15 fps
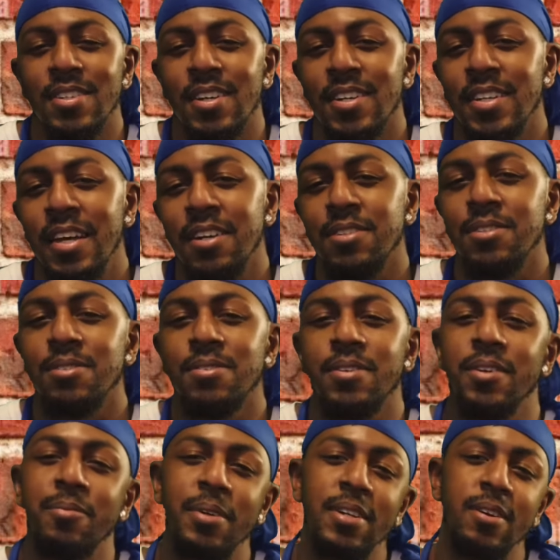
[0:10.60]

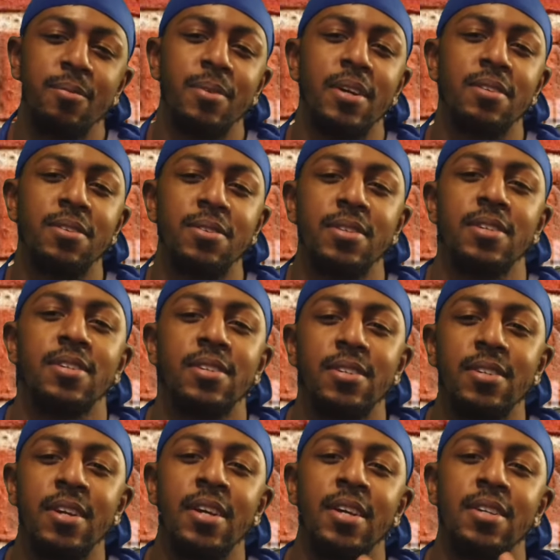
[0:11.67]
I hope y'all doing
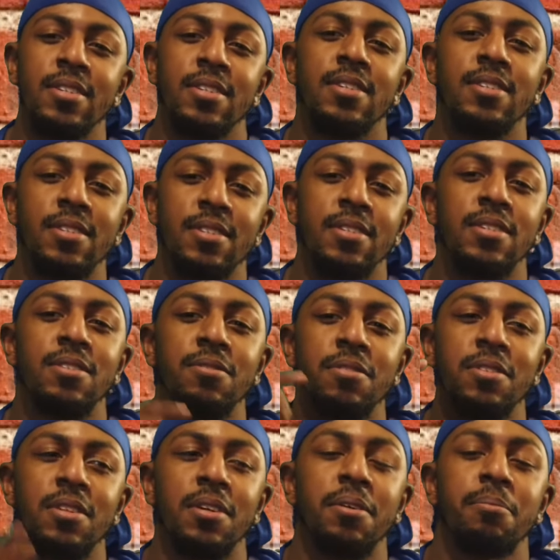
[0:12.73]
good. Staying safe,
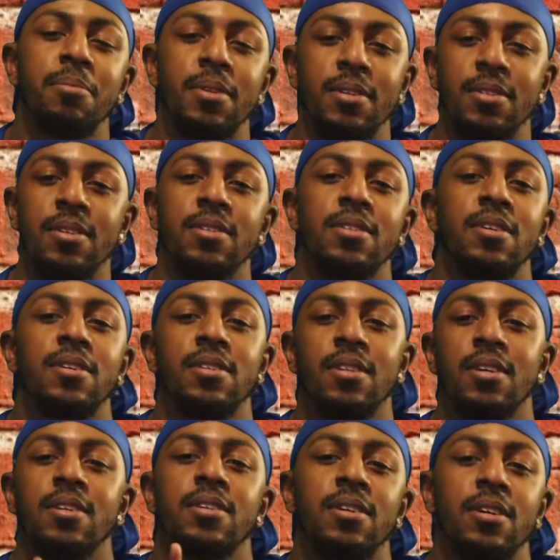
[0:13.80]
staying blessed. I gotta
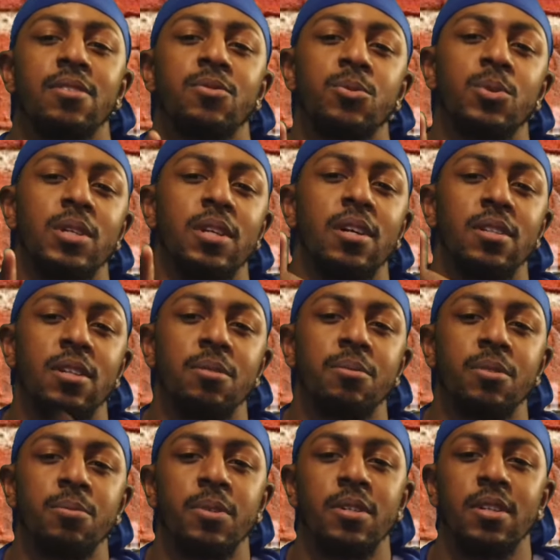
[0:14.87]
thank God for what y'all up
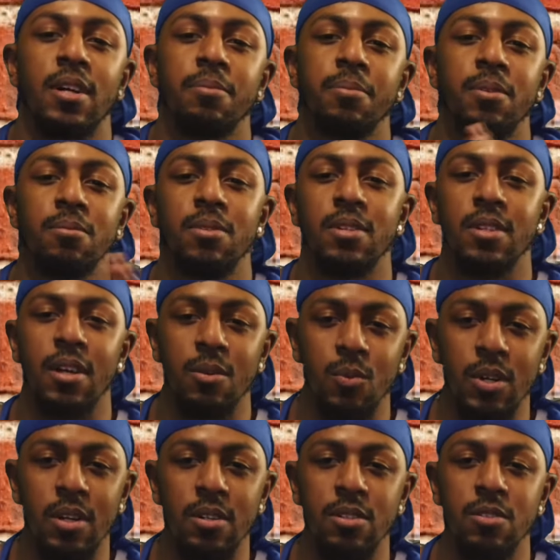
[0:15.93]
to my life. If they're not
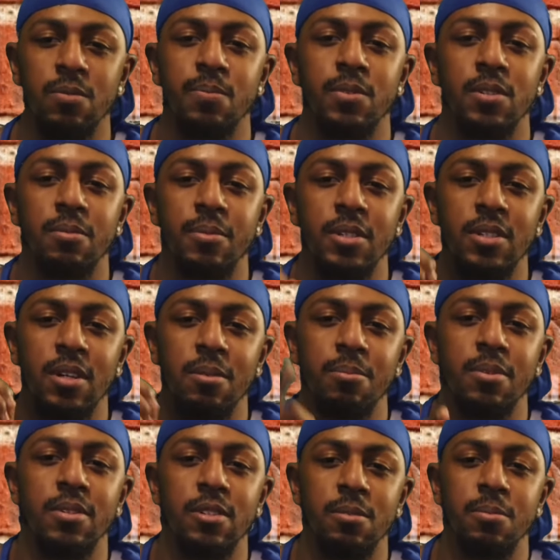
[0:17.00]
with us, we want to make y'all
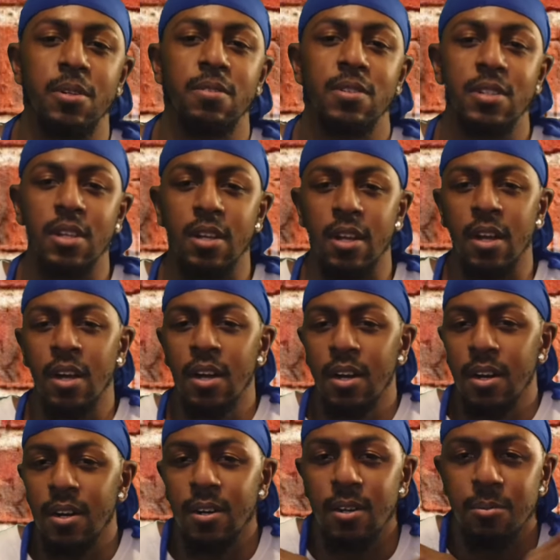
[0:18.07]
praise him every day.
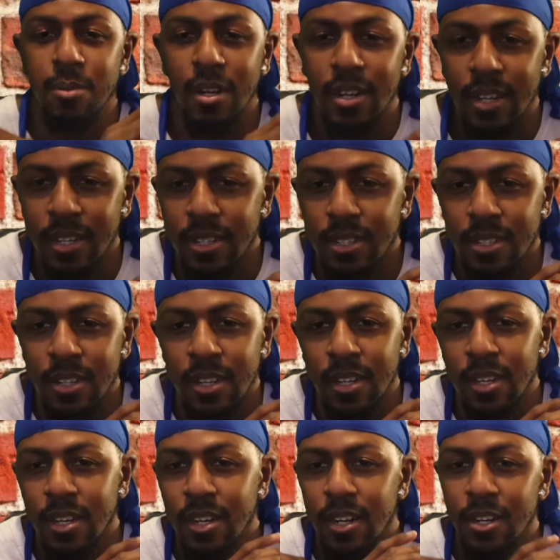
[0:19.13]
I hope y'all had
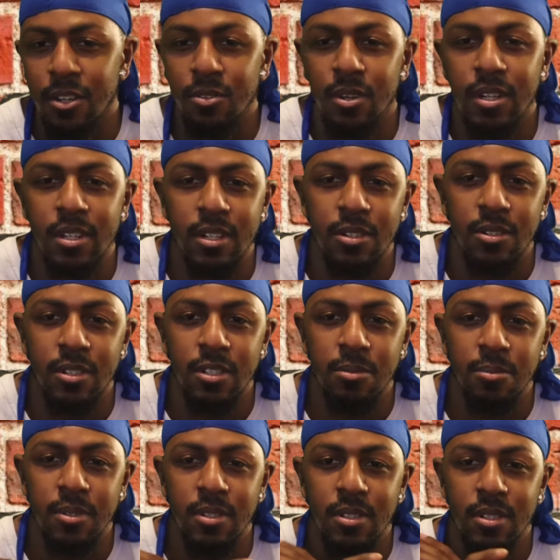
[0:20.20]
a great
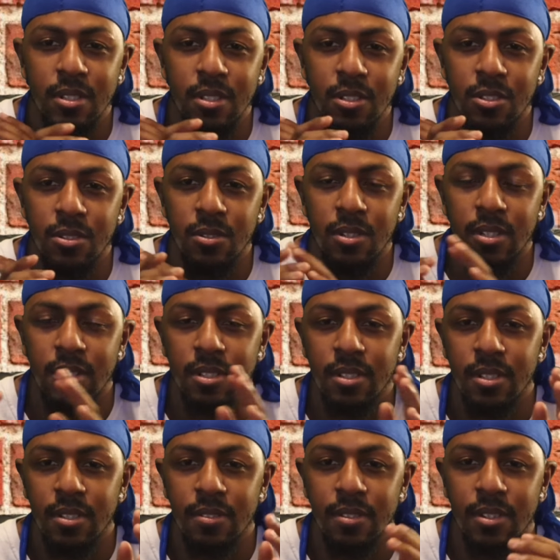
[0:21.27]
Christmas, enjoying
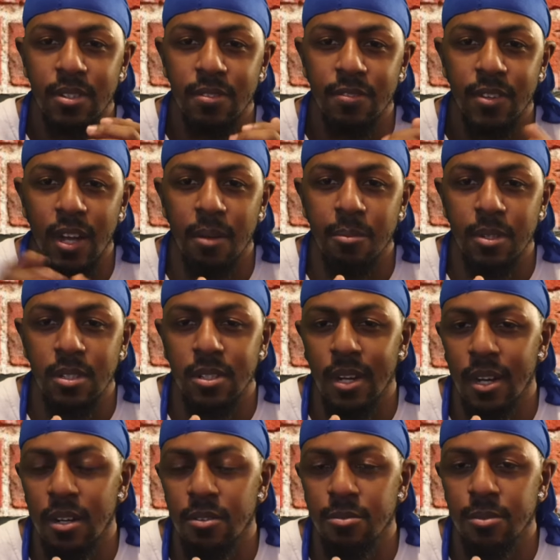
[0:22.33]
family
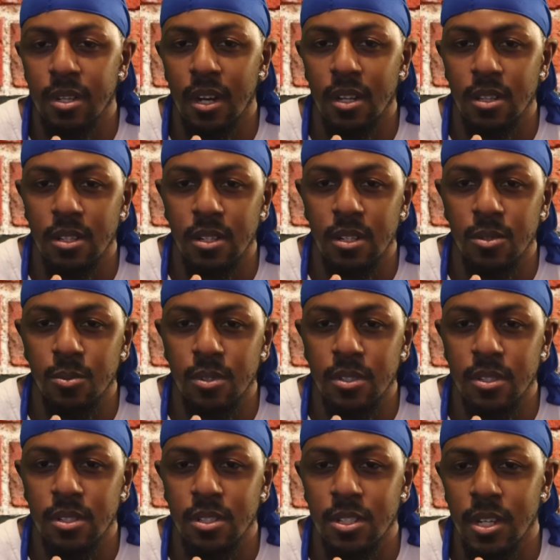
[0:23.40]
time, y'all loved
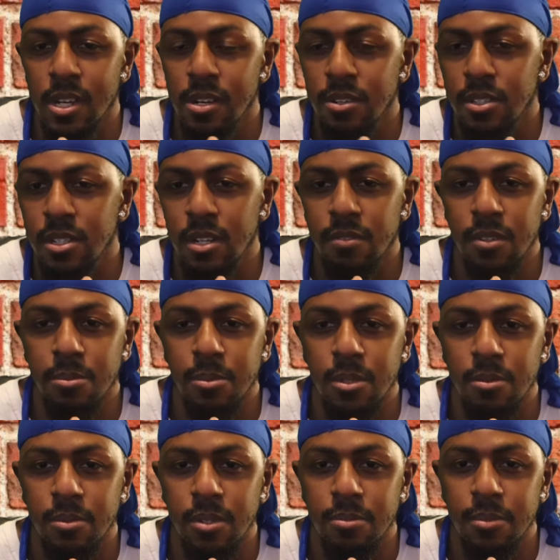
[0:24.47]
ones. Cherish every
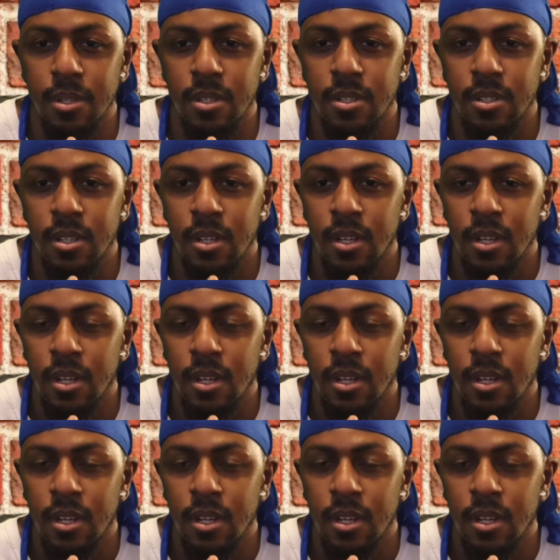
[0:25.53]
memory, man.